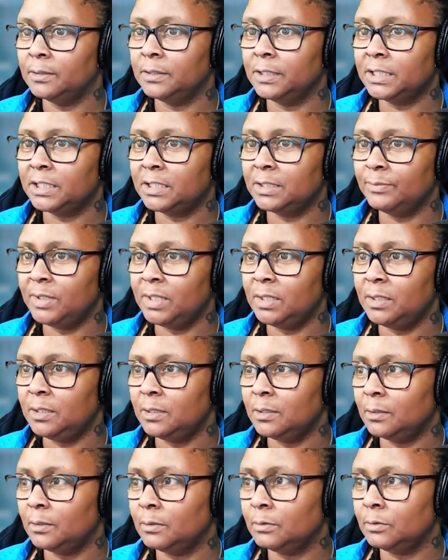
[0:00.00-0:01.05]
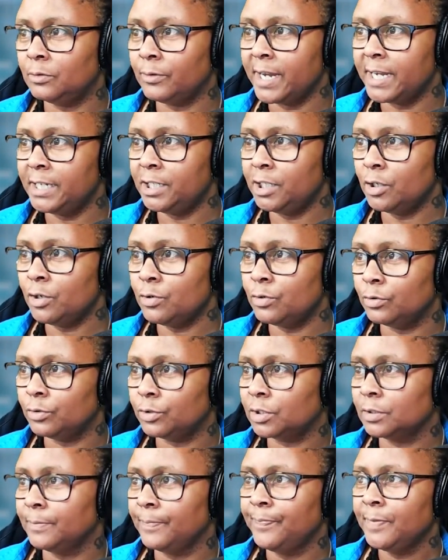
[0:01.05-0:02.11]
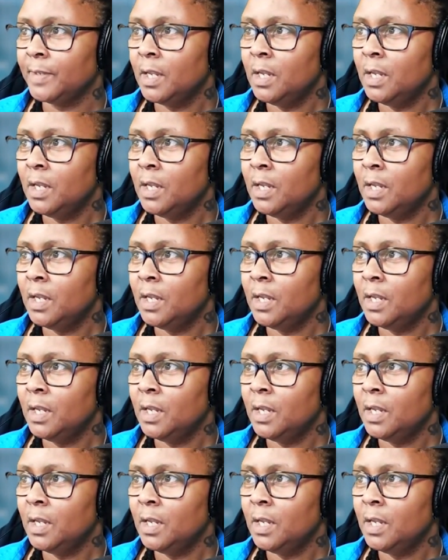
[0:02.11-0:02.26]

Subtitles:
this to be grandiose.